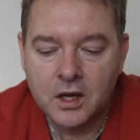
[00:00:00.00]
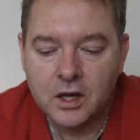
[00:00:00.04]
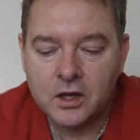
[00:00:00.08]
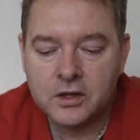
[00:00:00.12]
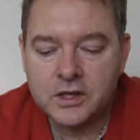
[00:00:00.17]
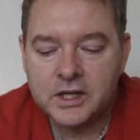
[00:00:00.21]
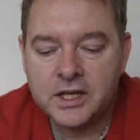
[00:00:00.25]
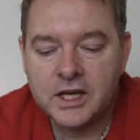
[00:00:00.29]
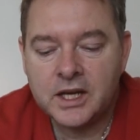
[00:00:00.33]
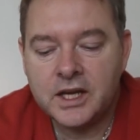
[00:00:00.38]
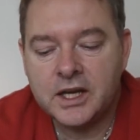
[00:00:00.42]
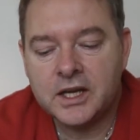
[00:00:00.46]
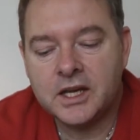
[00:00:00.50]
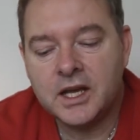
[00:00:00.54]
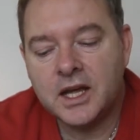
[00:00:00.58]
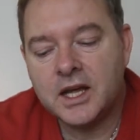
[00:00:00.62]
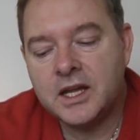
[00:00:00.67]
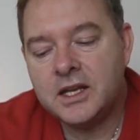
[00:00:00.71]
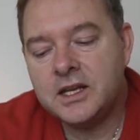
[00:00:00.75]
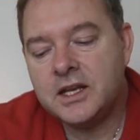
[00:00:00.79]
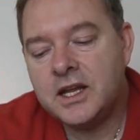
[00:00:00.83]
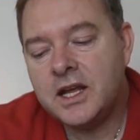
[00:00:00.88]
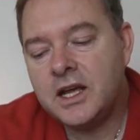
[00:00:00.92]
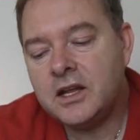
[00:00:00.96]
Okay,
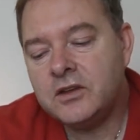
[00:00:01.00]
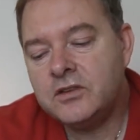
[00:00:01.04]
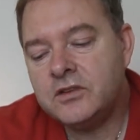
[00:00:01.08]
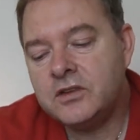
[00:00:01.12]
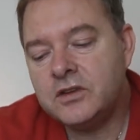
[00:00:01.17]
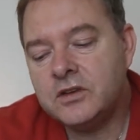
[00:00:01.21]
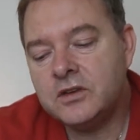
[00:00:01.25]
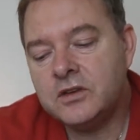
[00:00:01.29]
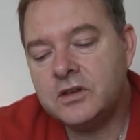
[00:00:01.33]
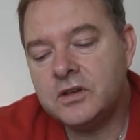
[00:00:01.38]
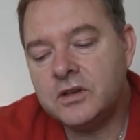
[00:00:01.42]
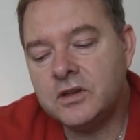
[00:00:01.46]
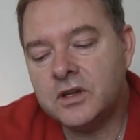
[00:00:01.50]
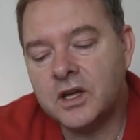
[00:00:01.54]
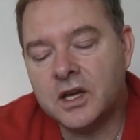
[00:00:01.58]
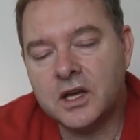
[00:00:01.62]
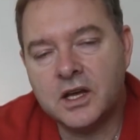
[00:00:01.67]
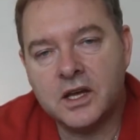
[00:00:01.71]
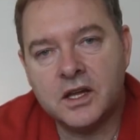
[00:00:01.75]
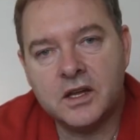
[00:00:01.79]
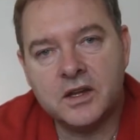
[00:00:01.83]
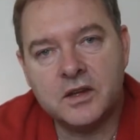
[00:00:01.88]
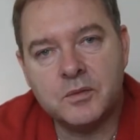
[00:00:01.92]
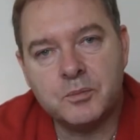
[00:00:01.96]
and now to
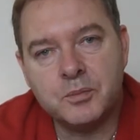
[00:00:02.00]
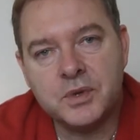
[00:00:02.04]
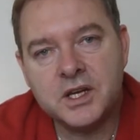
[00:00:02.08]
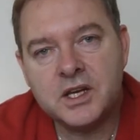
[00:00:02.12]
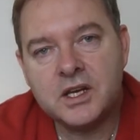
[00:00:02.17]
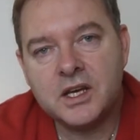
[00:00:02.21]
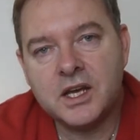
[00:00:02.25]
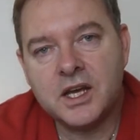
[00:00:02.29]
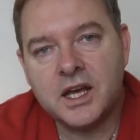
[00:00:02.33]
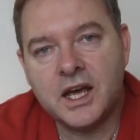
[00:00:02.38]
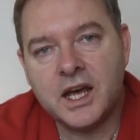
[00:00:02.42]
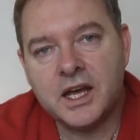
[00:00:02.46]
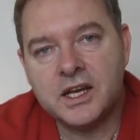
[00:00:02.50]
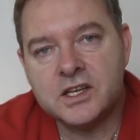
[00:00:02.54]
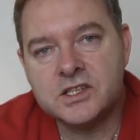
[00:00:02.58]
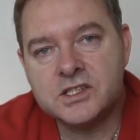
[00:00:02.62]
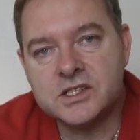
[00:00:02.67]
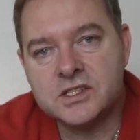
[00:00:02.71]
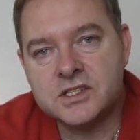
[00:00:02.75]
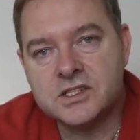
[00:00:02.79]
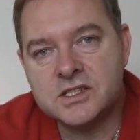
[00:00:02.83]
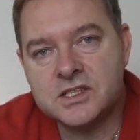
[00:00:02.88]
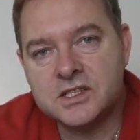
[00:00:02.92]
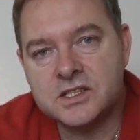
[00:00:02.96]
the bigger
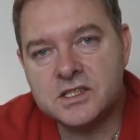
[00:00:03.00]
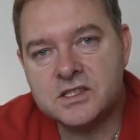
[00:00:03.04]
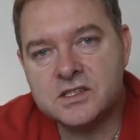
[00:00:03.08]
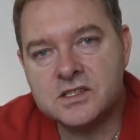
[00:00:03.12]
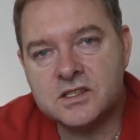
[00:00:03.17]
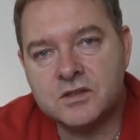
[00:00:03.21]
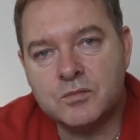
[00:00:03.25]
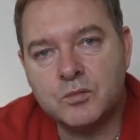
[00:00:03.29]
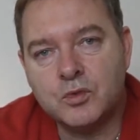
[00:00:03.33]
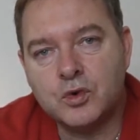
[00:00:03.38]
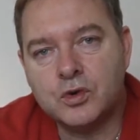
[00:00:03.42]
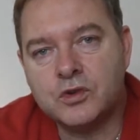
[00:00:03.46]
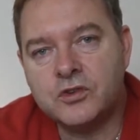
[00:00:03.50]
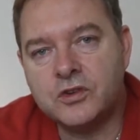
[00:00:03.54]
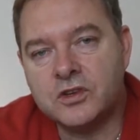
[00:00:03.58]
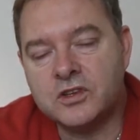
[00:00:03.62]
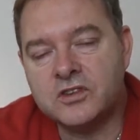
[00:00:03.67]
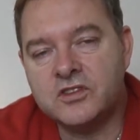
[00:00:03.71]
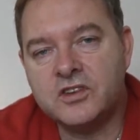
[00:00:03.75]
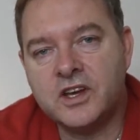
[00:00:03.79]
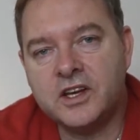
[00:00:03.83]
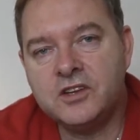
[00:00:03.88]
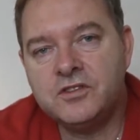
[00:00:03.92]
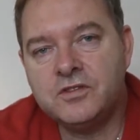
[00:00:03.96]
agencies, the more
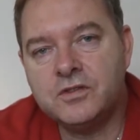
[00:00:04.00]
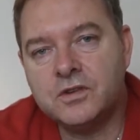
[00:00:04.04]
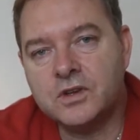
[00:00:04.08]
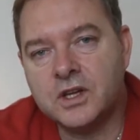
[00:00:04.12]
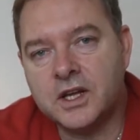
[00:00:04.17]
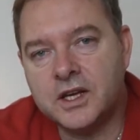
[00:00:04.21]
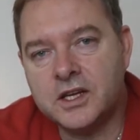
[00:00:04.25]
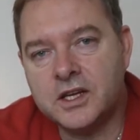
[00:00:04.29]
successful